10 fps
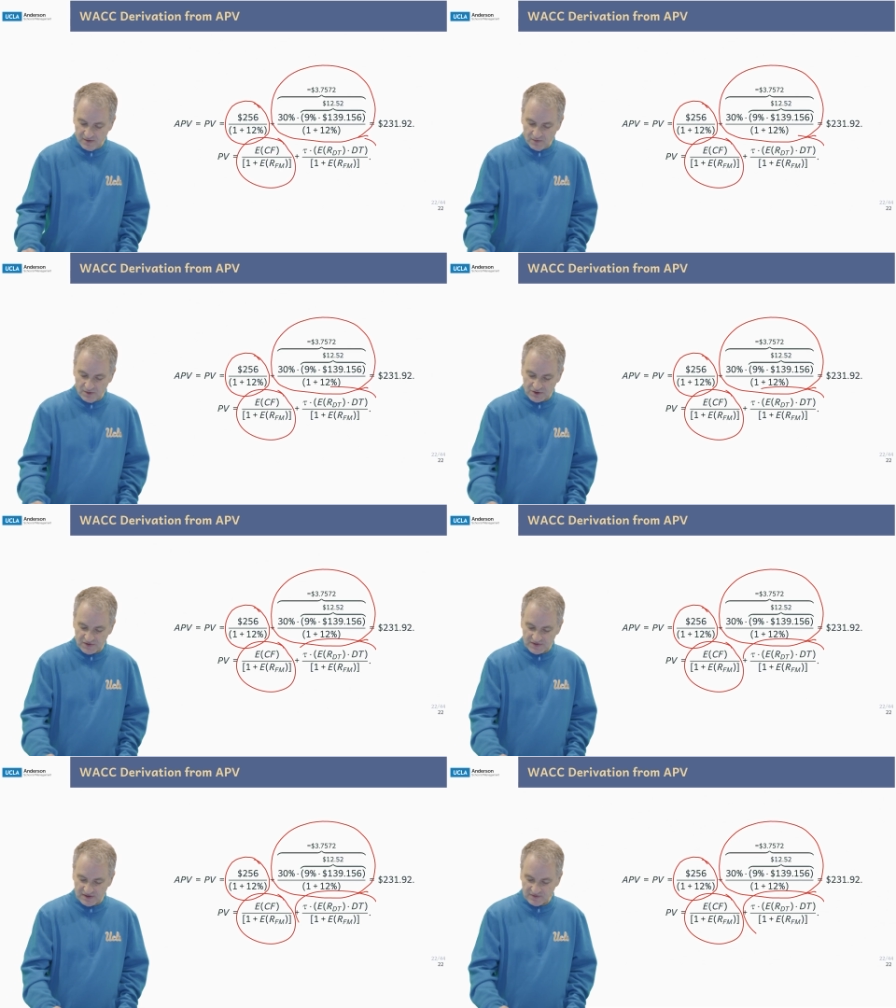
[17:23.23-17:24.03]
which
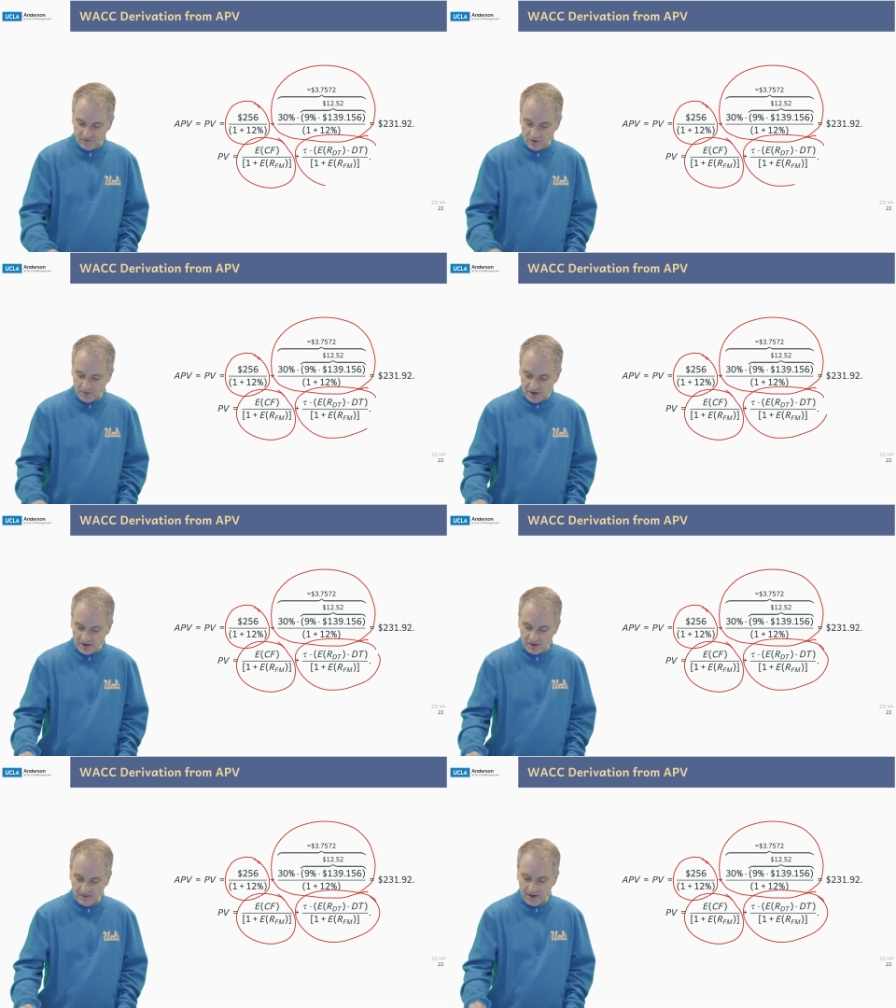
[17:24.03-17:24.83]
is this formula.
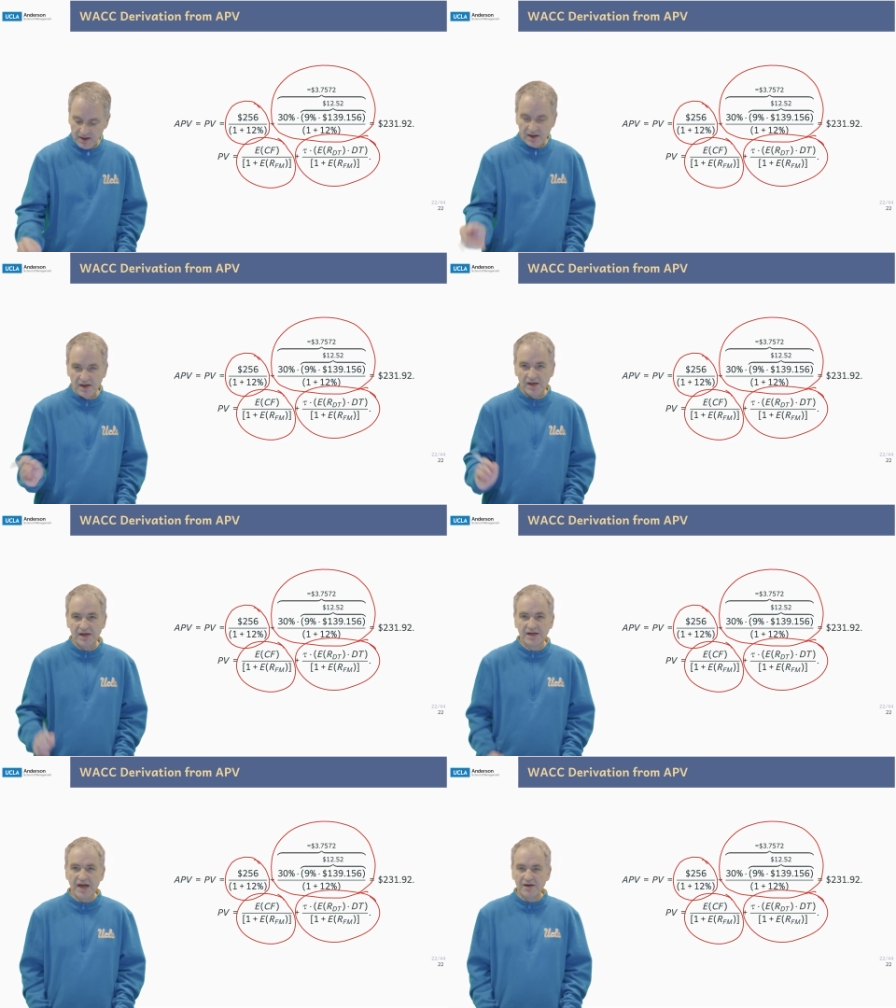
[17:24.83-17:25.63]
And
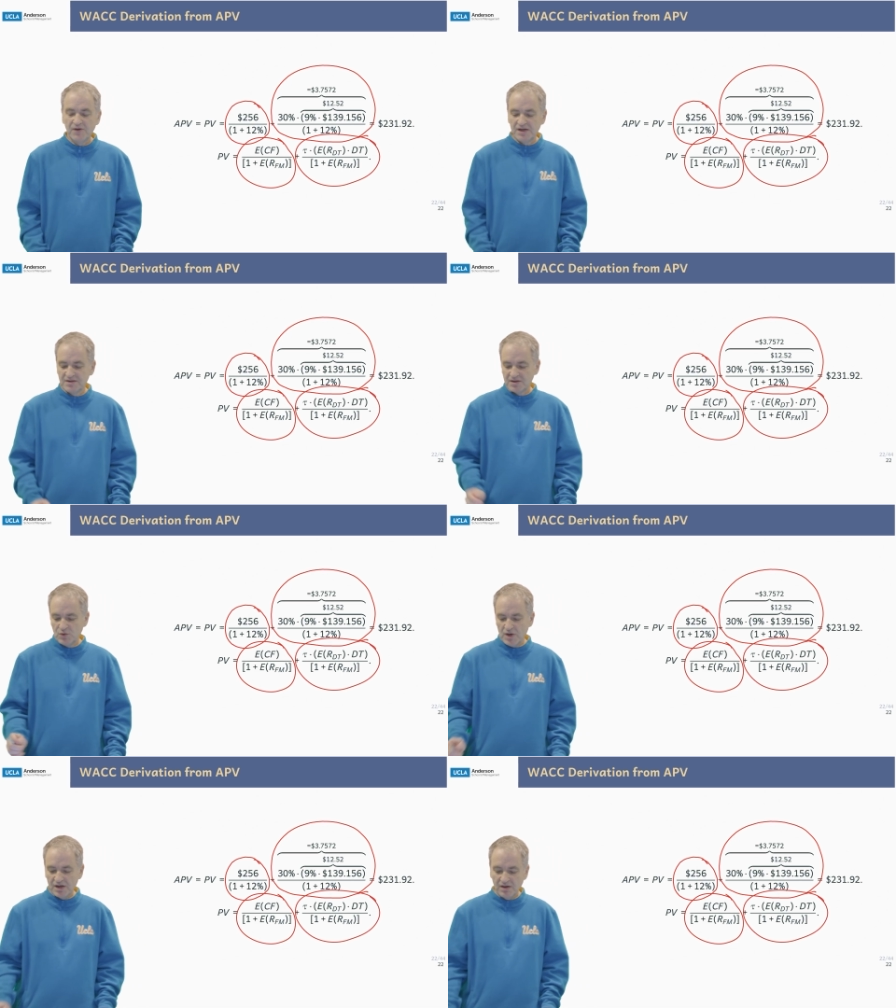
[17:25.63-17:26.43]
it gave us
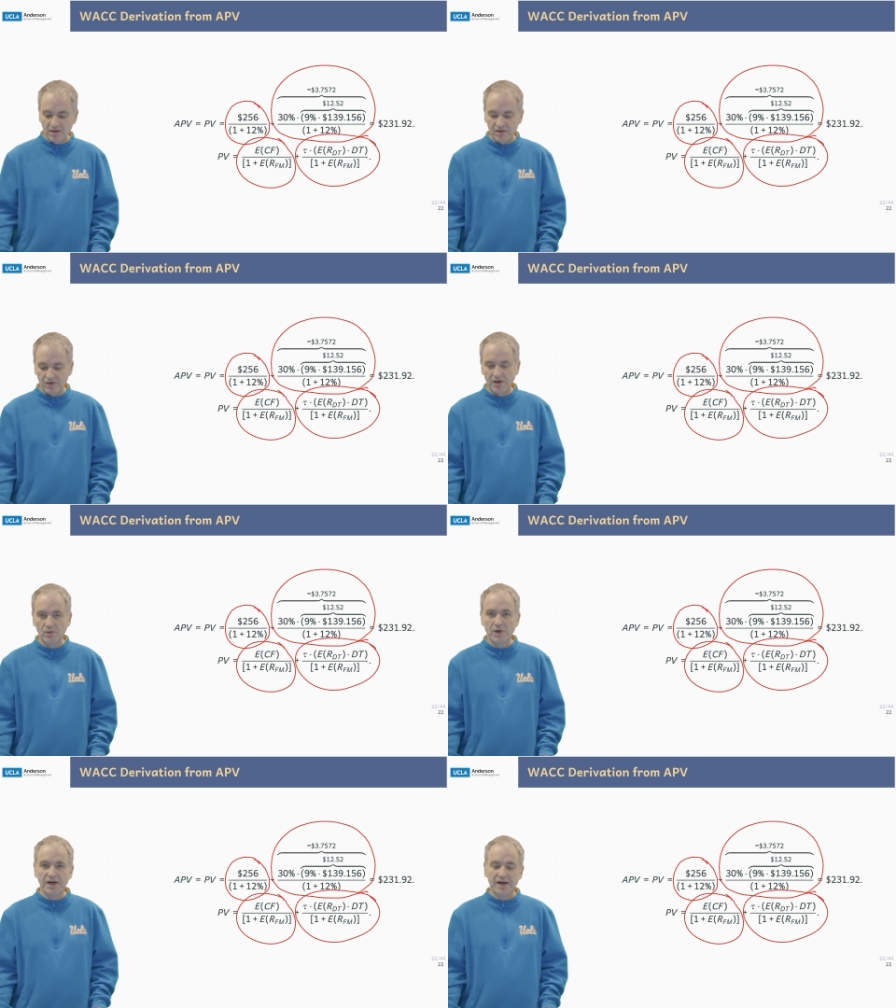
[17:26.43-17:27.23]

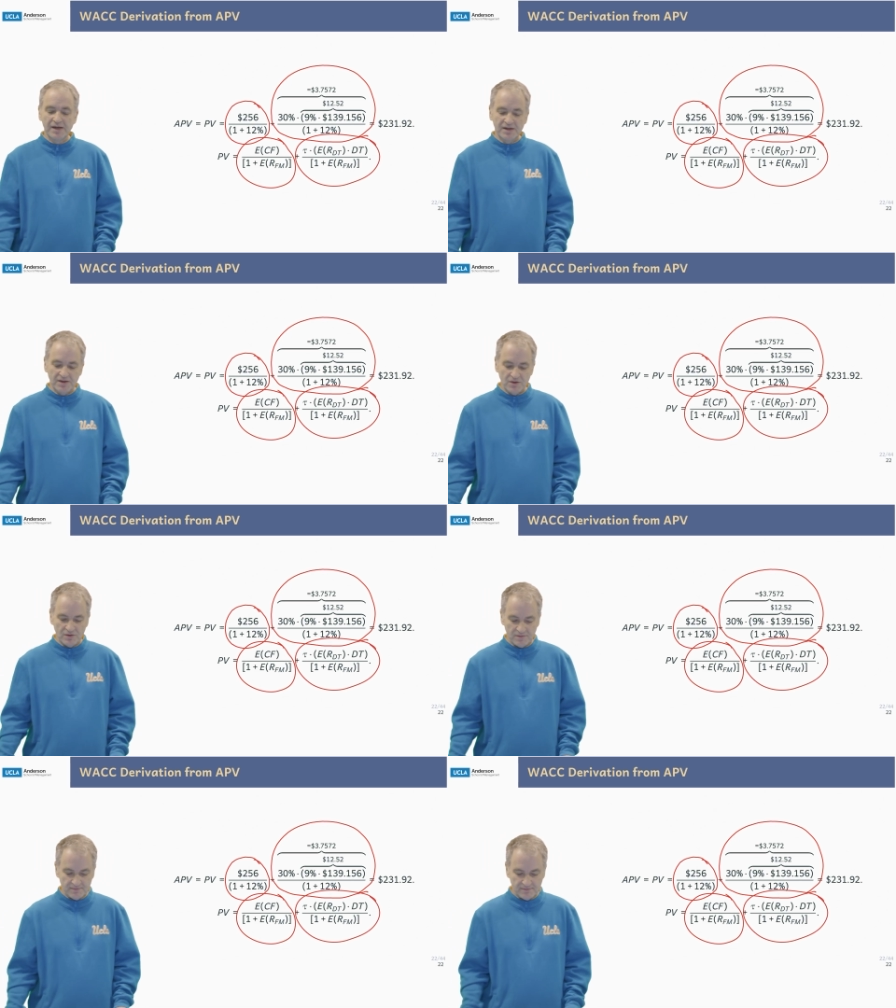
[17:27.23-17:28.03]
$231.92.
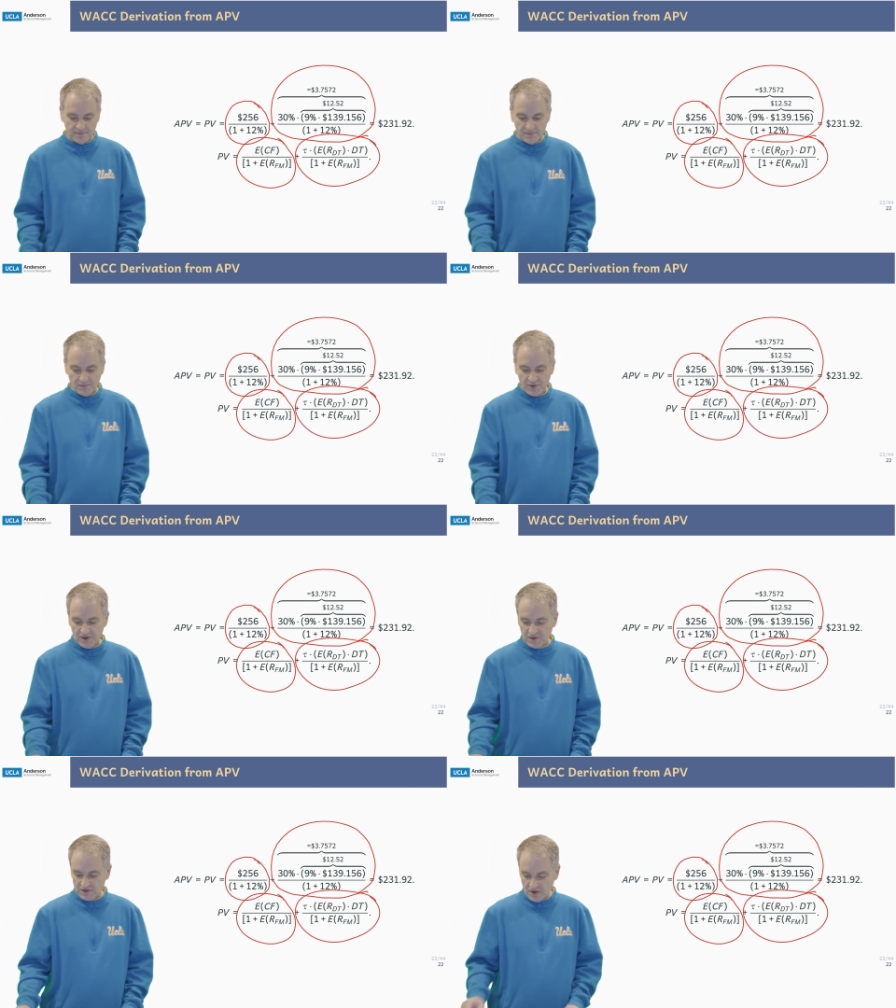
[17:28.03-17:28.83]

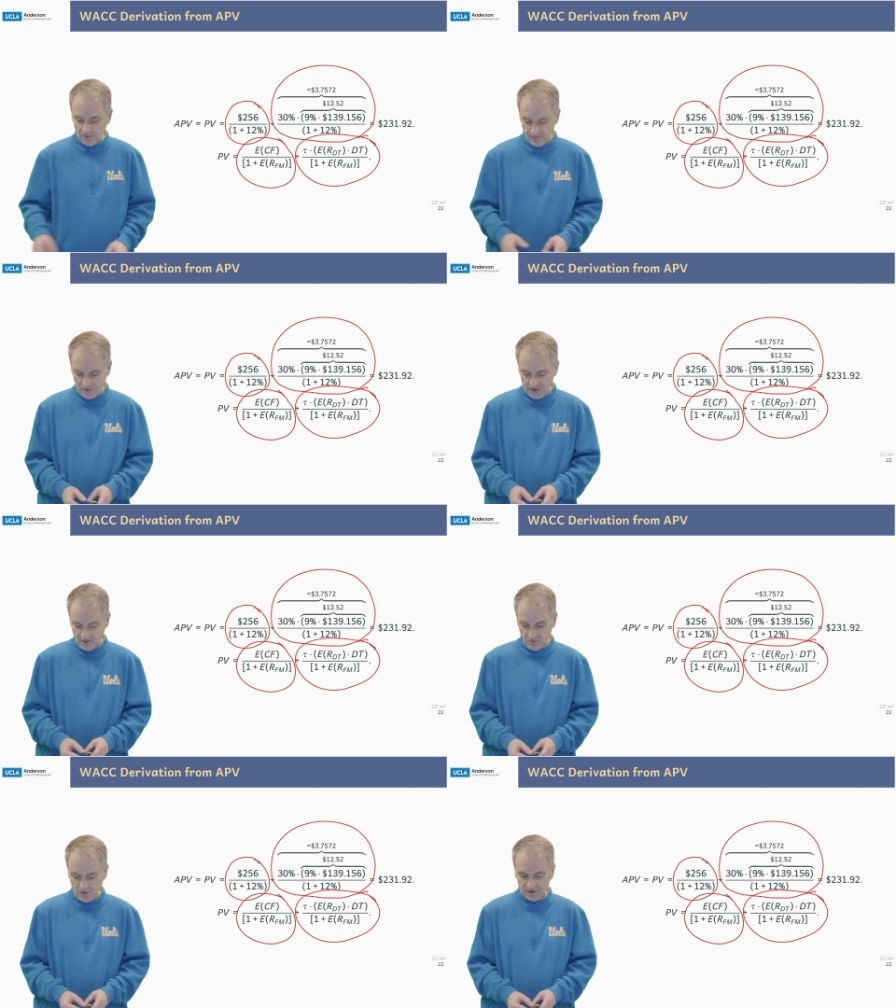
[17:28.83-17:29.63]
So
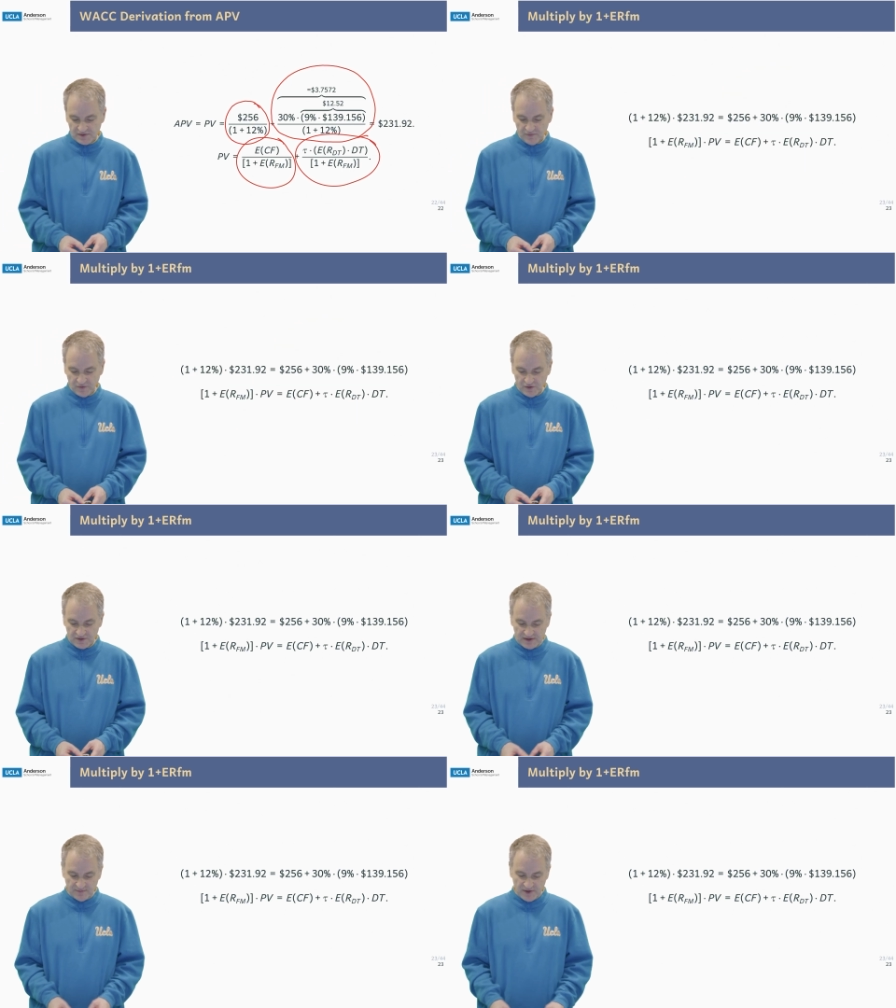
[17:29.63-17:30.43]
what's the first
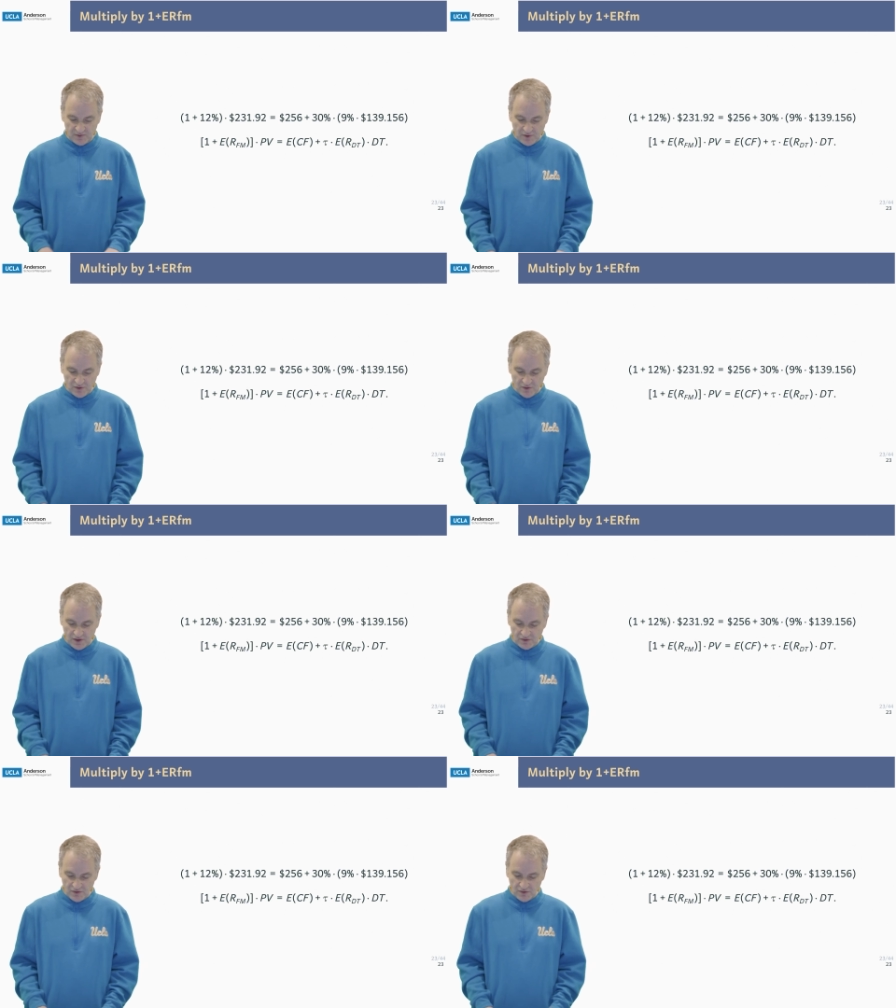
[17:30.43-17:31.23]
step that we're going
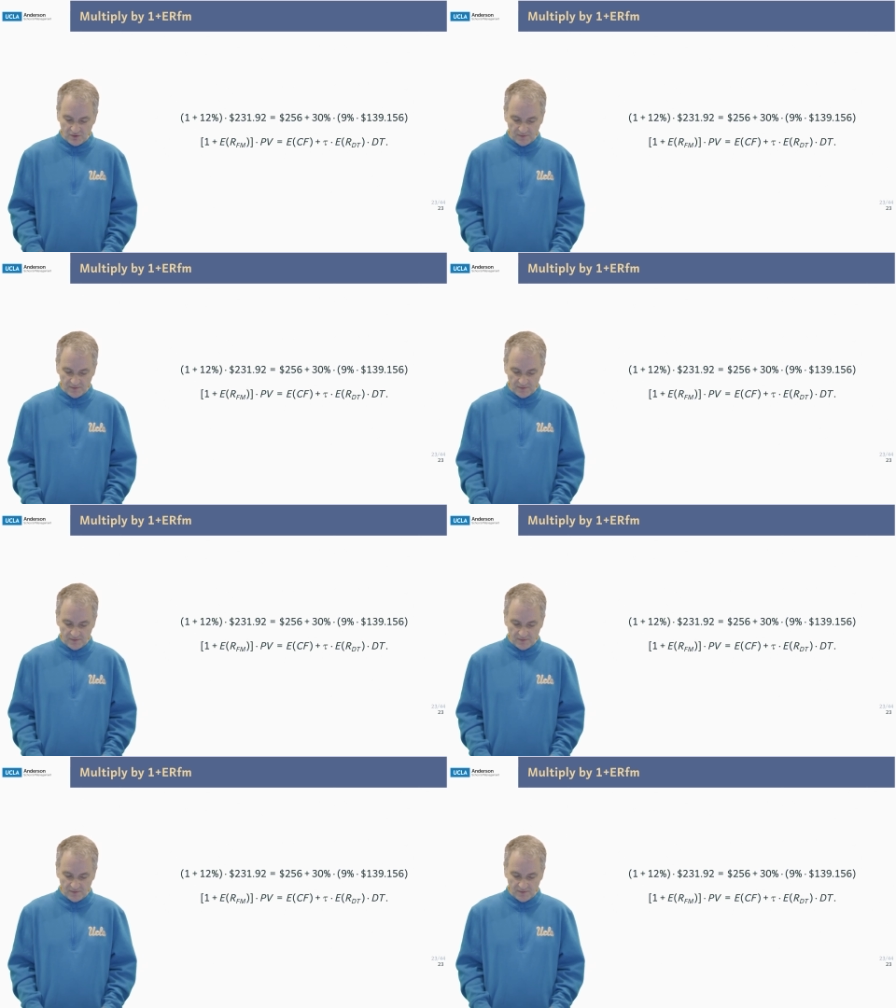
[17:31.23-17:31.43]
to do?